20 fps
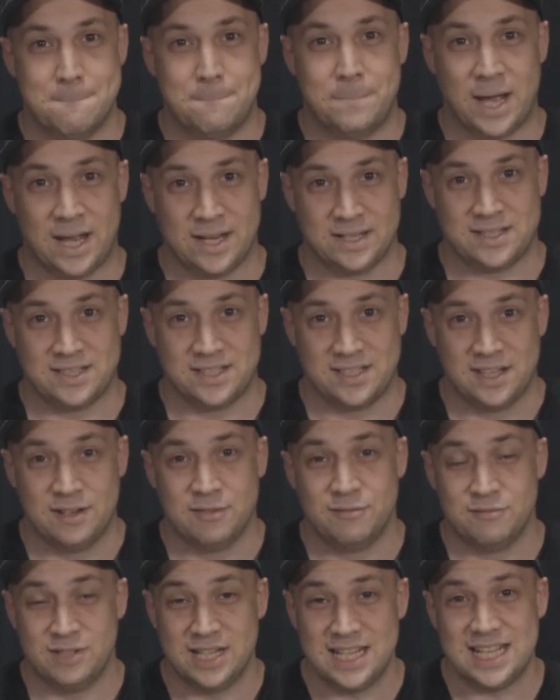But
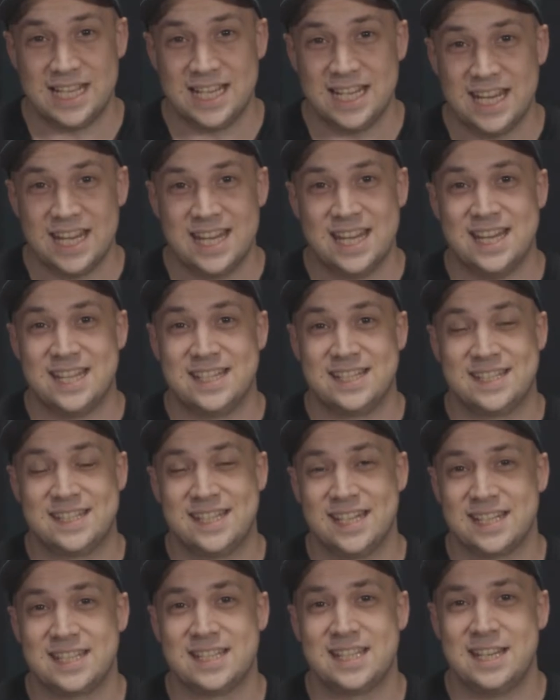really, it is
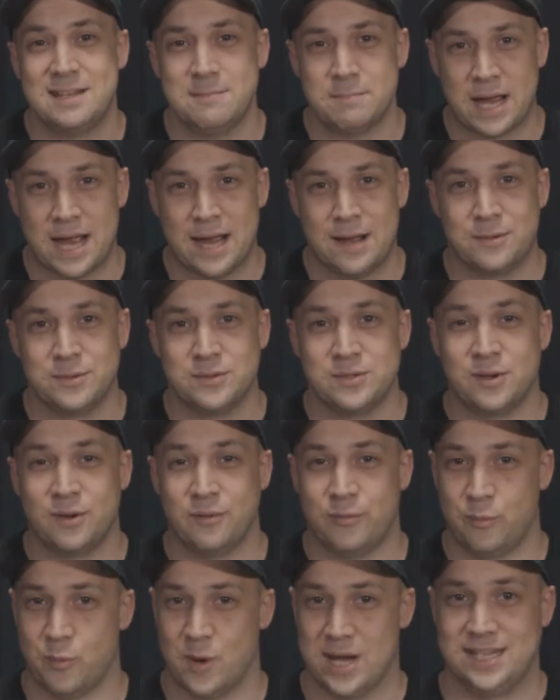£16
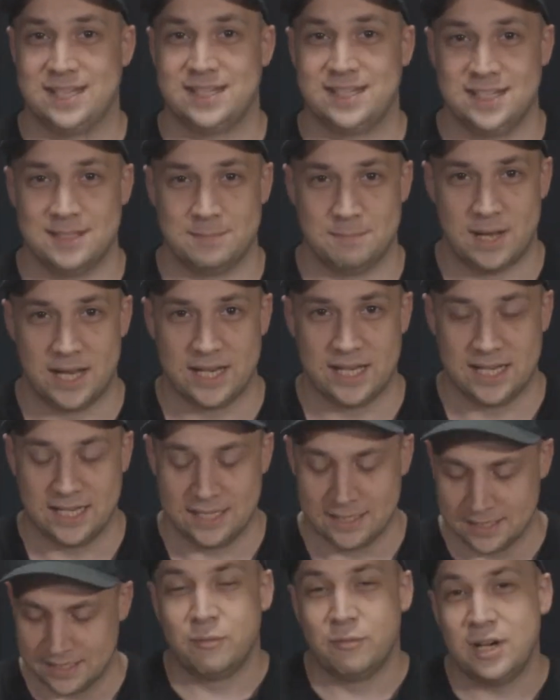of wasted money.
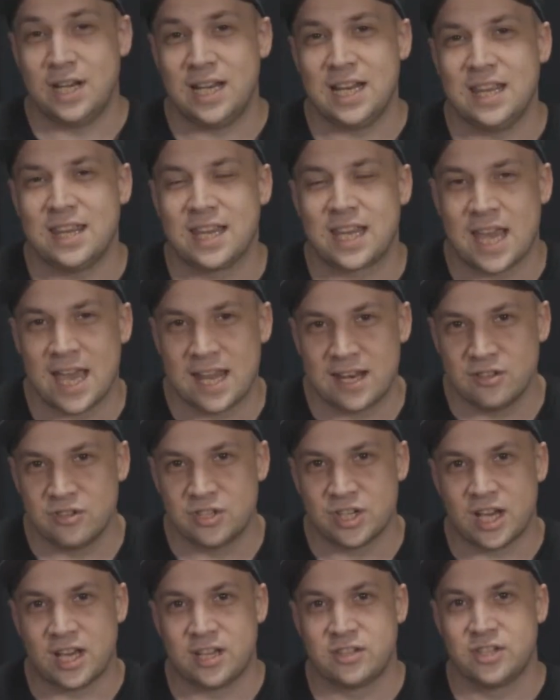Really, the Canon
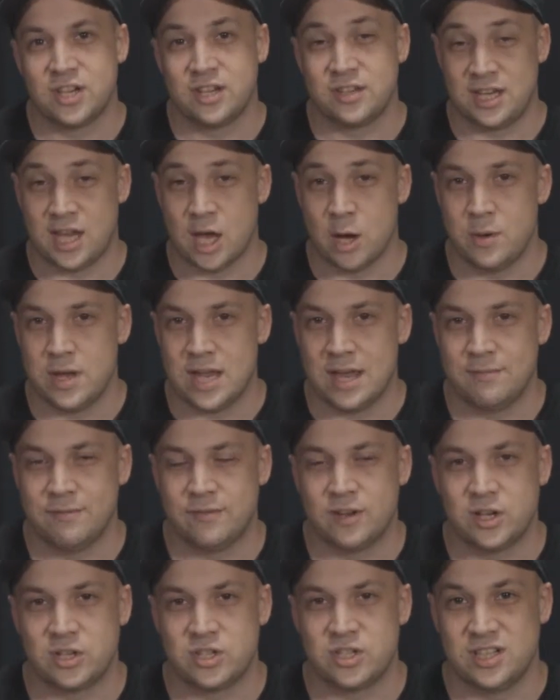charger, the OEM
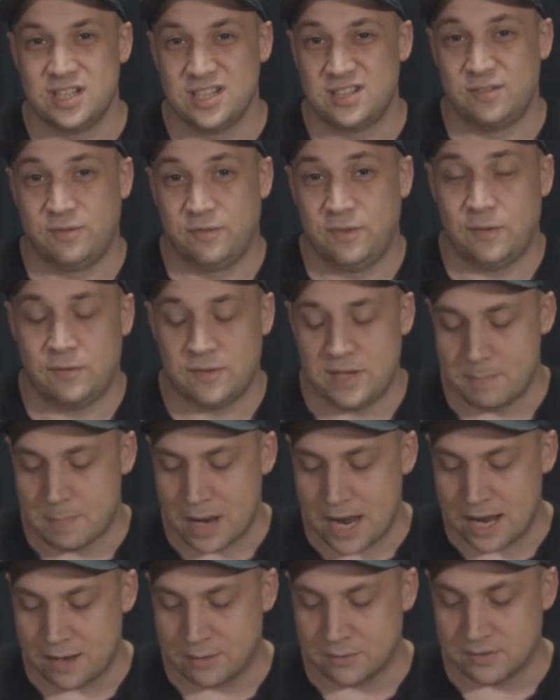version, is
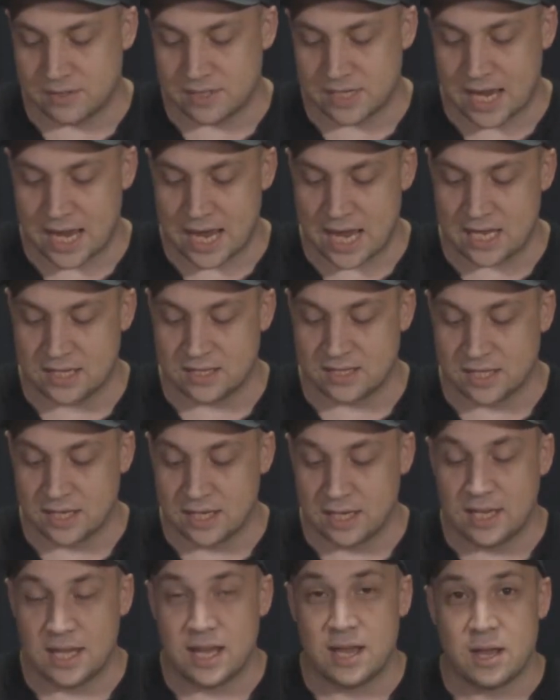£50, and
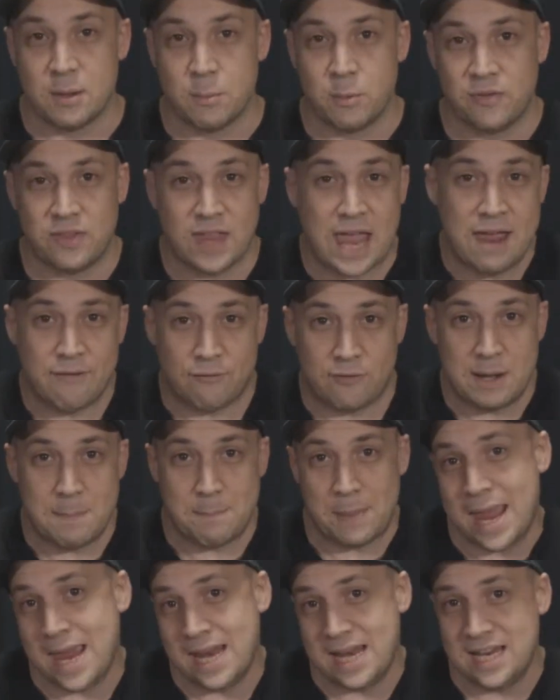with every
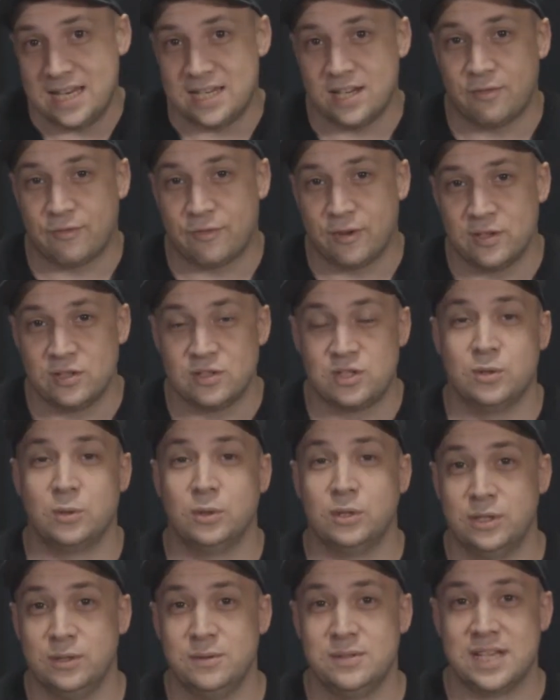penny difference,
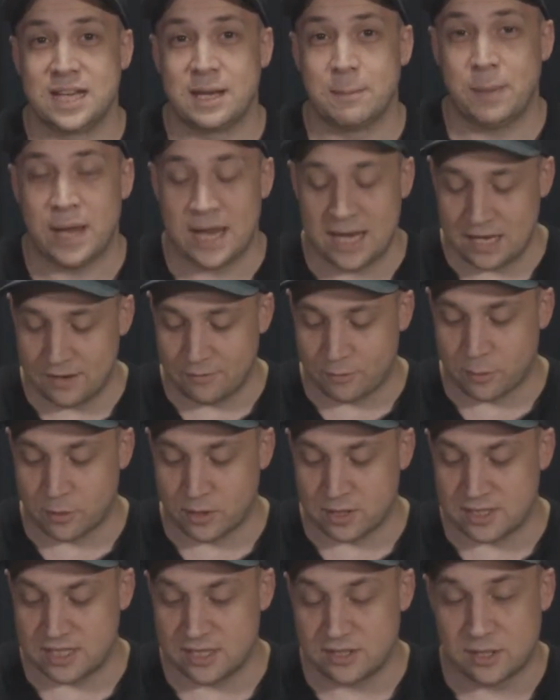you're losing a penny of
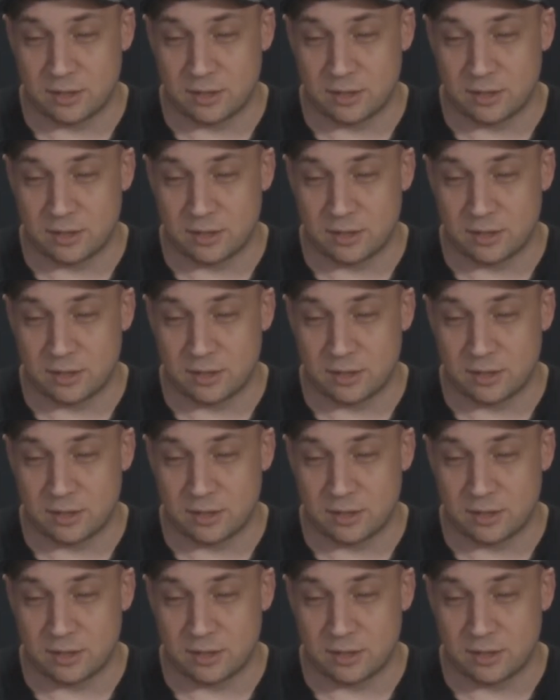quality.